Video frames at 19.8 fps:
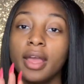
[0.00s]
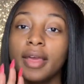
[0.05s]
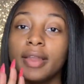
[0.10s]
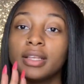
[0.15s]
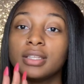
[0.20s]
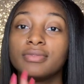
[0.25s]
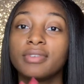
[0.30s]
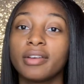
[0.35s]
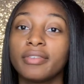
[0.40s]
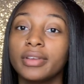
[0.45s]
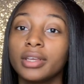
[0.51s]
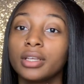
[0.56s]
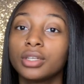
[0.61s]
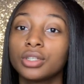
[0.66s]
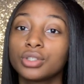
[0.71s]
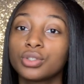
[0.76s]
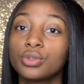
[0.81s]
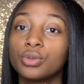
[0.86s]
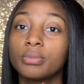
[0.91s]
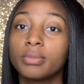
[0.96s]
It is very
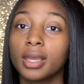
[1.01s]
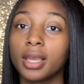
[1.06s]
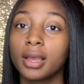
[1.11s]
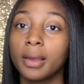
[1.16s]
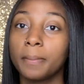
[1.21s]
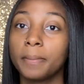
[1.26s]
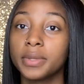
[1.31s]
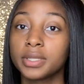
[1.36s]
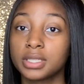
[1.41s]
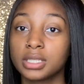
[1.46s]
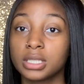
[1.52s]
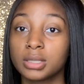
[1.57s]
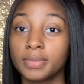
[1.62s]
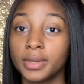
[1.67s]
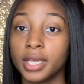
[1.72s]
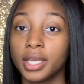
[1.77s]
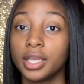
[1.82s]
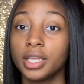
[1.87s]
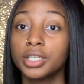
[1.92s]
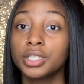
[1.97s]
good to make a business
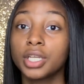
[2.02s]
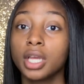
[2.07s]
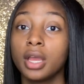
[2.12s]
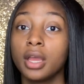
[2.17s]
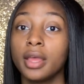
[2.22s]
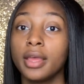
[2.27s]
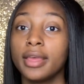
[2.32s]
page,